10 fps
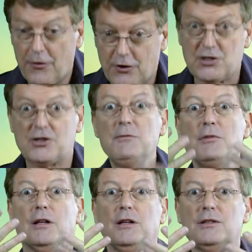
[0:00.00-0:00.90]
The
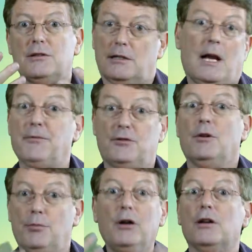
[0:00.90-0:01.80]
stimulus that comes from
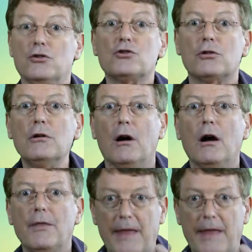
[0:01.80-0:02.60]
the body, sure,